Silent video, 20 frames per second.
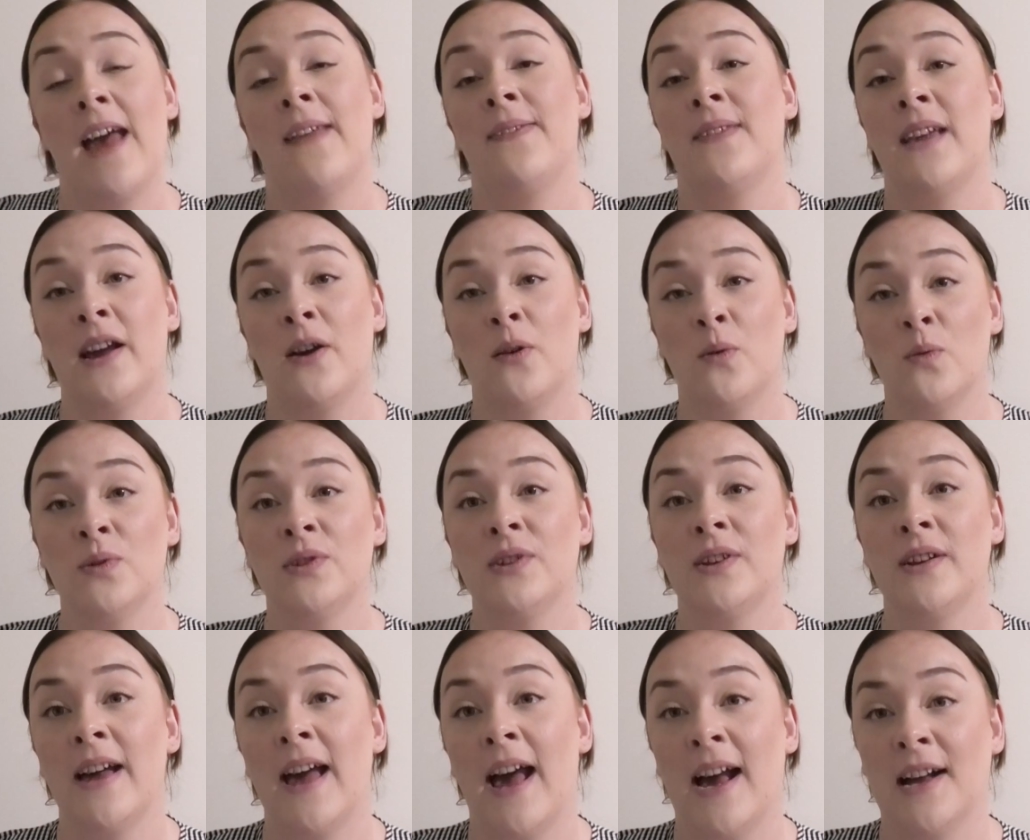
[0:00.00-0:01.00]
and they're also
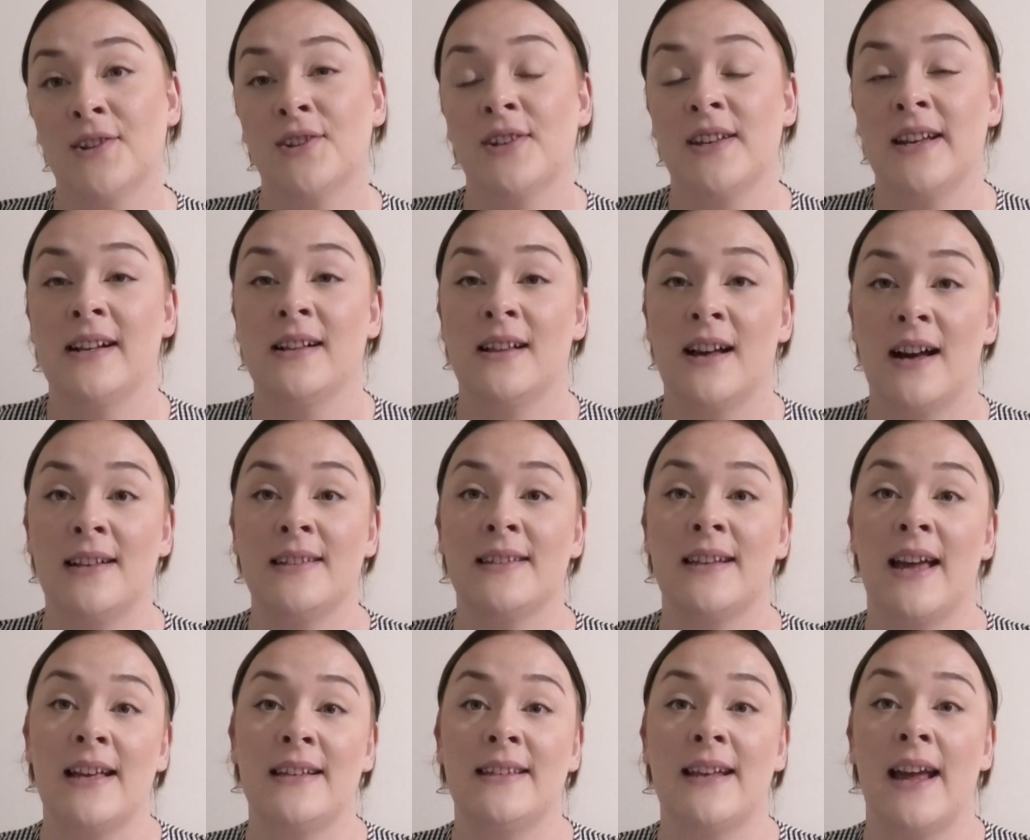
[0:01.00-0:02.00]
actually classed
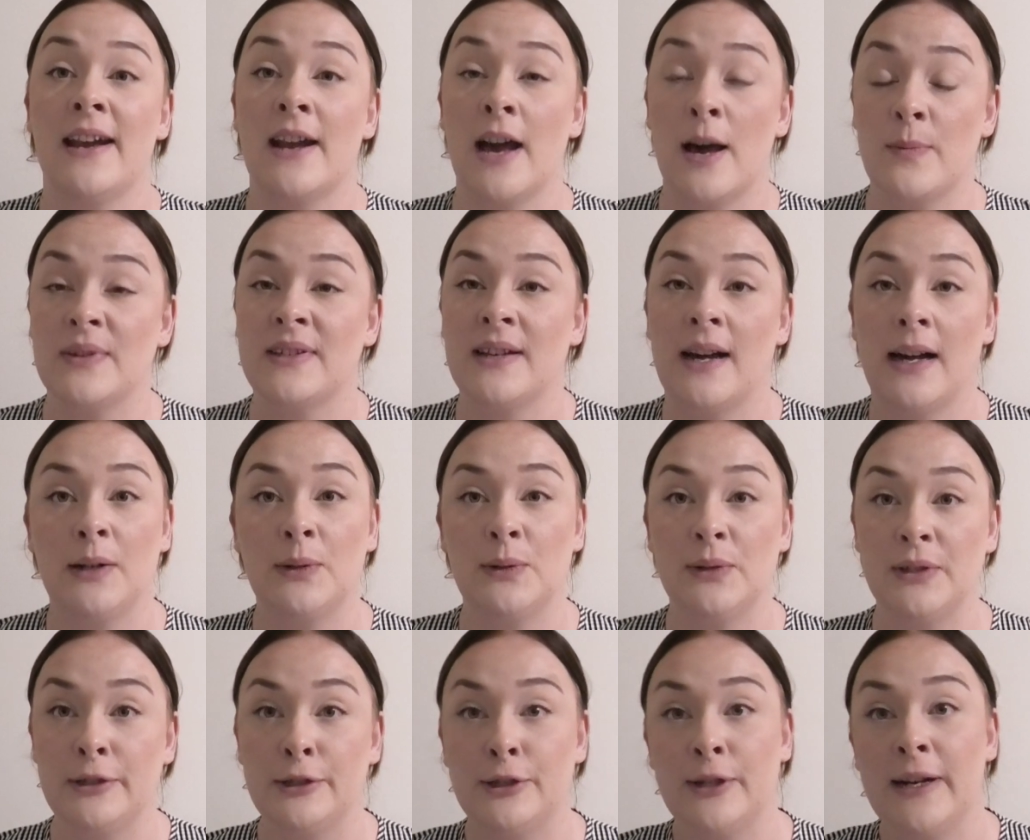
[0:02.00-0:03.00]
as an upcycled
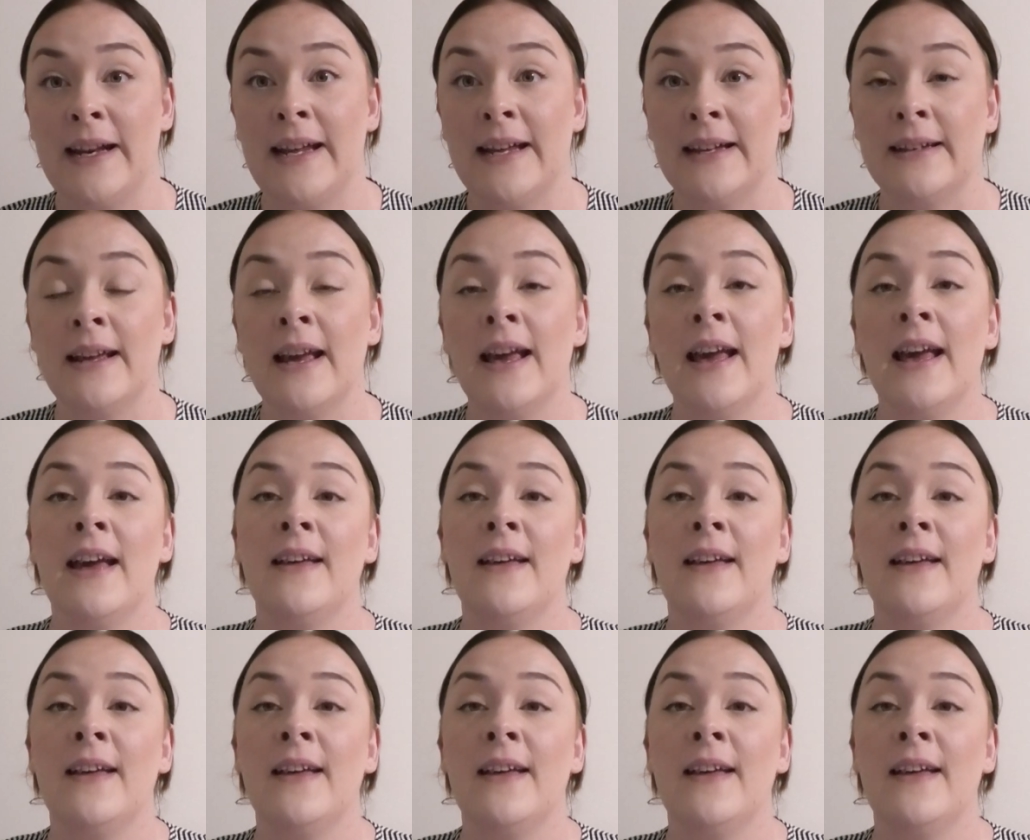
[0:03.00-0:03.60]
ingredient.